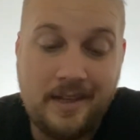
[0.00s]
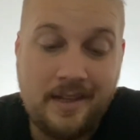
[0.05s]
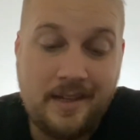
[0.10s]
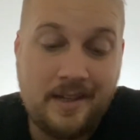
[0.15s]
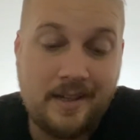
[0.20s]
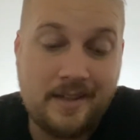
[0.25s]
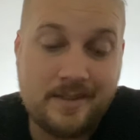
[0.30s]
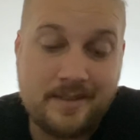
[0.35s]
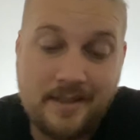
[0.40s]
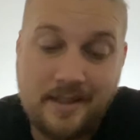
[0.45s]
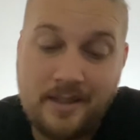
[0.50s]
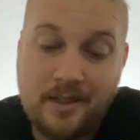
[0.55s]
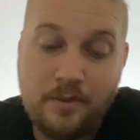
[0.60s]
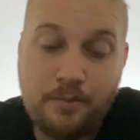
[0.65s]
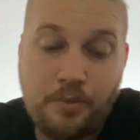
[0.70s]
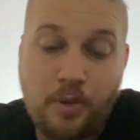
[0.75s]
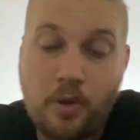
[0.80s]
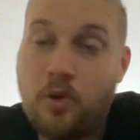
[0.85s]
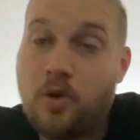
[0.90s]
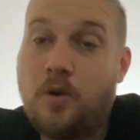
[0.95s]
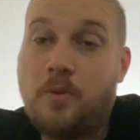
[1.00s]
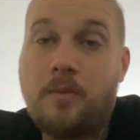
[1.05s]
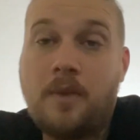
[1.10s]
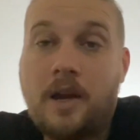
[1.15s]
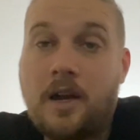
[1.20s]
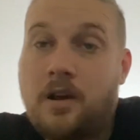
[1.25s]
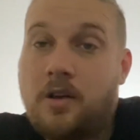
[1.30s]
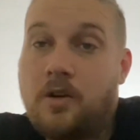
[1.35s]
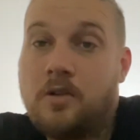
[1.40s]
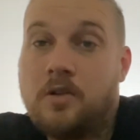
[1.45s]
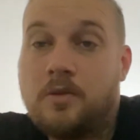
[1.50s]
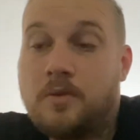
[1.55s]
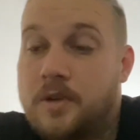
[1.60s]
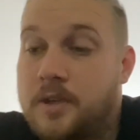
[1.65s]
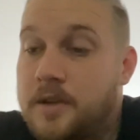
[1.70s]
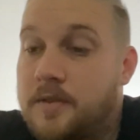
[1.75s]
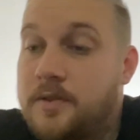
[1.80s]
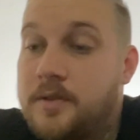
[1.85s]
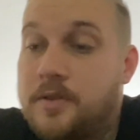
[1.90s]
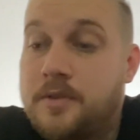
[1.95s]
Isaiah Polo-Mao or
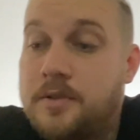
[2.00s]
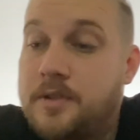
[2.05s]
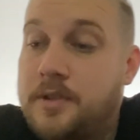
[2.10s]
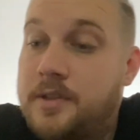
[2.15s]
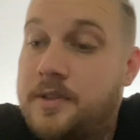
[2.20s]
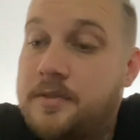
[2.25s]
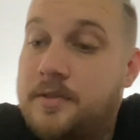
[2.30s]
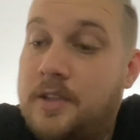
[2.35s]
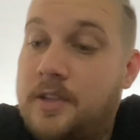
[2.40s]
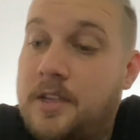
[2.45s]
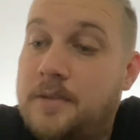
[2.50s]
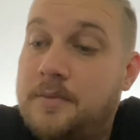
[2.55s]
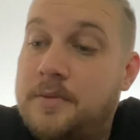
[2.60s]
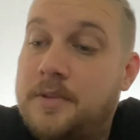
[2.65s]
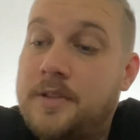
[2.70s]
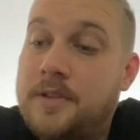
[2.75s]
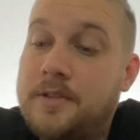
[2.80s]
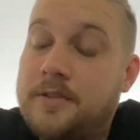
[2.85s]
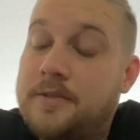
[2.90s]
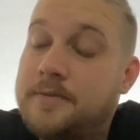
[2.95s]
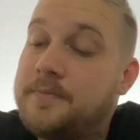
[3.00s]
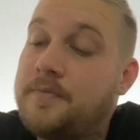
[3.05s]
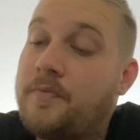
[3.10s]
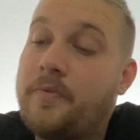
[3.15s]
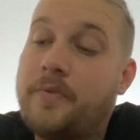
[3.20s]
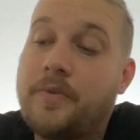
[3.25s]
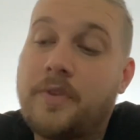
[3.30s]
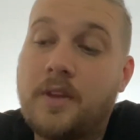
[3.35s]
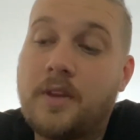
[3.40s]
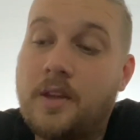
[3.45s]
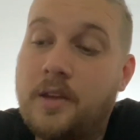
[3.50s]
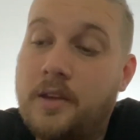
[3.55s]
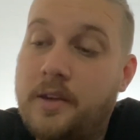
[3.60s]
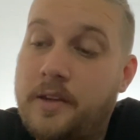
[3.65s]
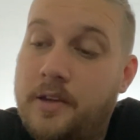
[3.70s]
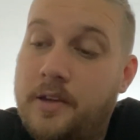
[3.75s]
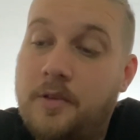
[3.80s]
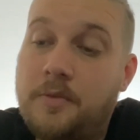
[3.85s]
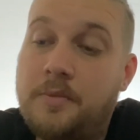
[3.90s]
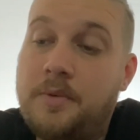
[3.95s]
whatever his name is,
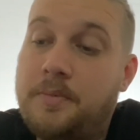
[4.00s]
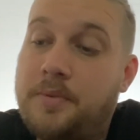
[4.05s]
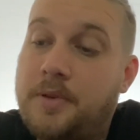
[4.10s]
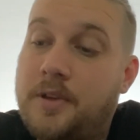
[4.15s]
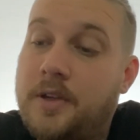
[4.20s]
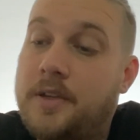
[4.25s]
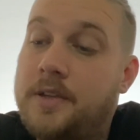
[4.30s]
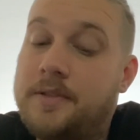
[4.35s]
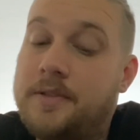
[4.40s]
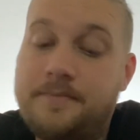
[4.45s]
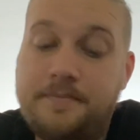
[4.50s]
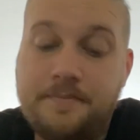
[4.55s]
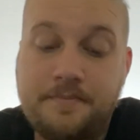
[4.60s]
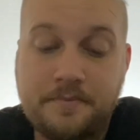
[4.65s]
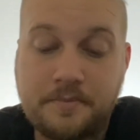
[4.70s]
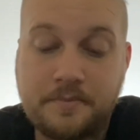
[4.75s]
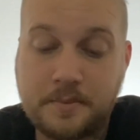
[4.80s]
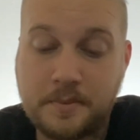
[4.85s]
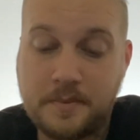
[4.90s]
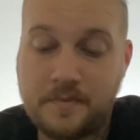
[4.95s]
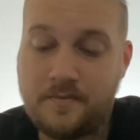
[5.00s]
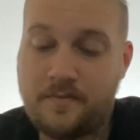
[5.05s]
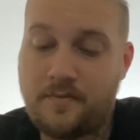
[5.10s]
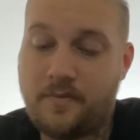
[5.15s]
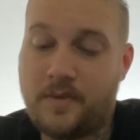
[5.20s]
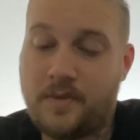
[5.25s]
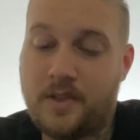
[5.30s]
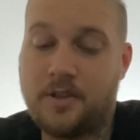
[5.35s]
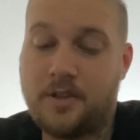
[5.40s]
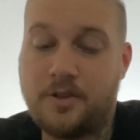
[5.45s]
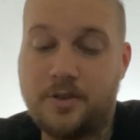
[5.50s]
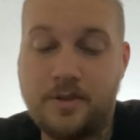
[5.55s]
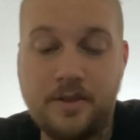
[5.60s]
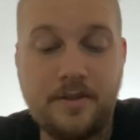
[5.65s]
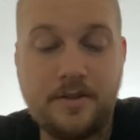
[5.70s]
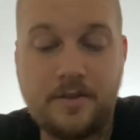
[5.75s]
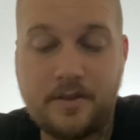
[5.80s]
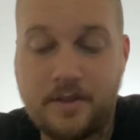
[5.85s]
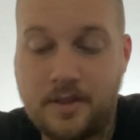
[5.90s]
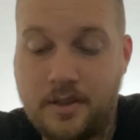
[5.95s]
he'll be playing.
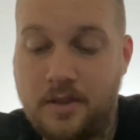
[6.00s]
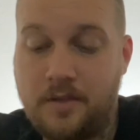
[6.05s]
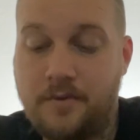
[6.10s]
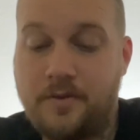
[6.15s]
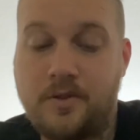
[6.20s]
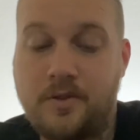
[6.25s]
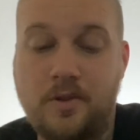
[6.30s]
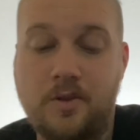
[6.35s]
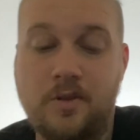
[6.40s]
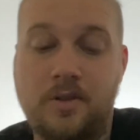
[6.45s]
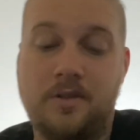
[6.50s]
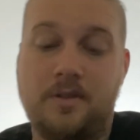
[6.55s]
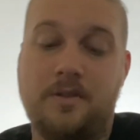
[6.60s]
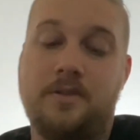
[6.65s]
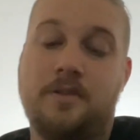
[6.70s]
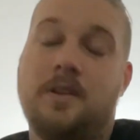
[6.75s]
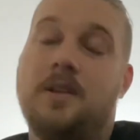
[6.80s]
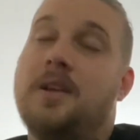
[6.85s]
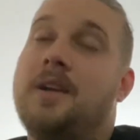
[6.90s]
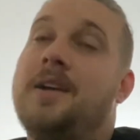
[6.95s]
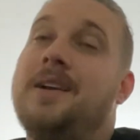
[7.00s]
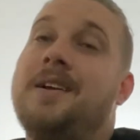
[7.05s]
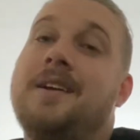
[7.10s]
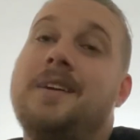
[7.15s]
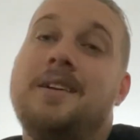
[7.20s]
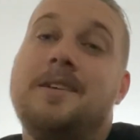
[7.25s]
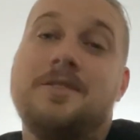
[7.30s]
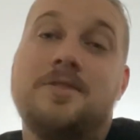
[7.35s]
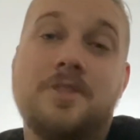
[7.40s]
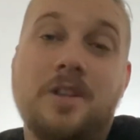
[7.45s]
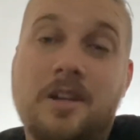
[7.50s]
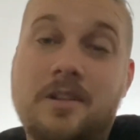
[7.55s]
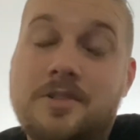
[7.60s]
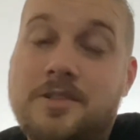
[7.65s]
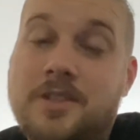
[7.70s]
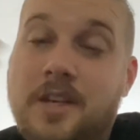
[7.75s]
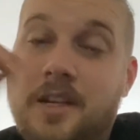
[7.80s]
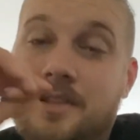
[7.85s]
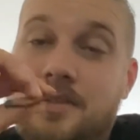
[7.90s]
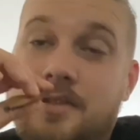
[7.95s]
Chris Steele, of course. Josh
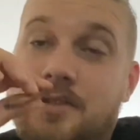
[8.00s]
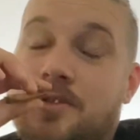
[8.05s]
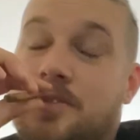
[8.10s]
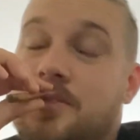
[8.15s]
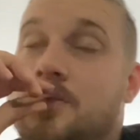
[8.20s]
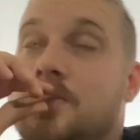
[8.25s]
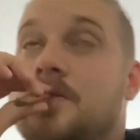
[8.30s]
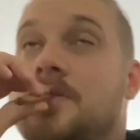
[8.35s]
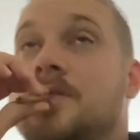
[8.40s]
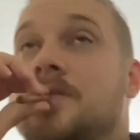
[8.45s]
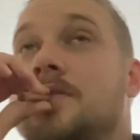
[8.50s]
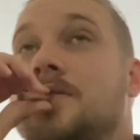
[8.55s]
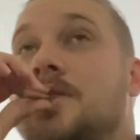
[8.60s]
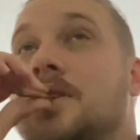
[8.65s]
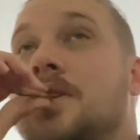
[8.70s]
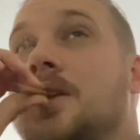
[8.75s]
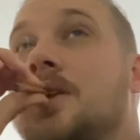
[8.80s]
Jackson Jr.